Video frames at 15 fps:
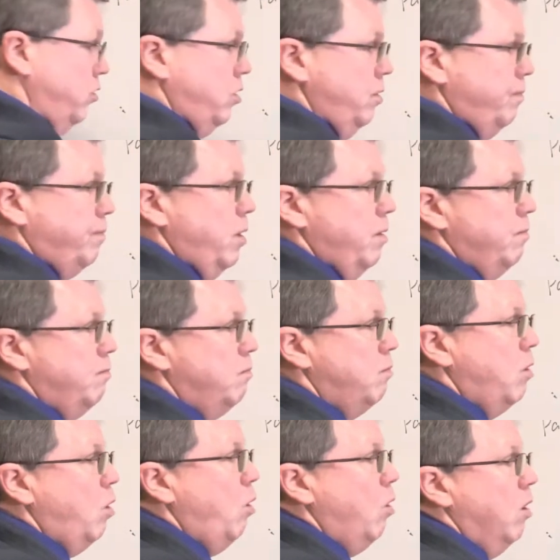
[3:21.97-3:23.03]
to put
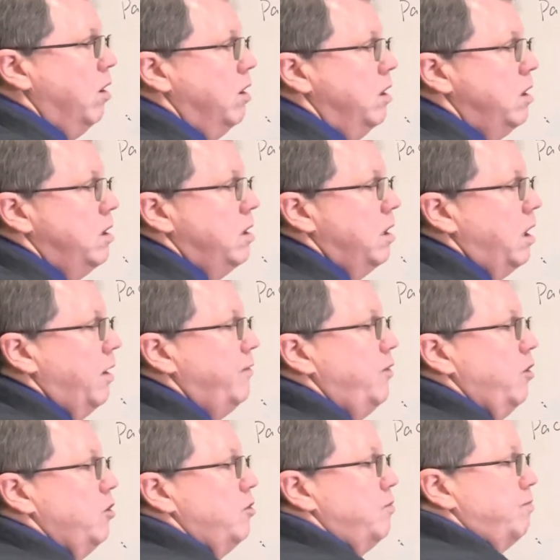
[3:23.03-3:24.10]
more of
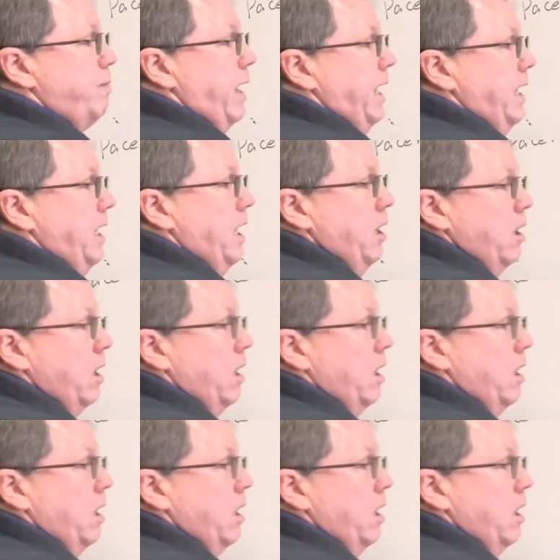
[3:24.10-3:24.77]
those beta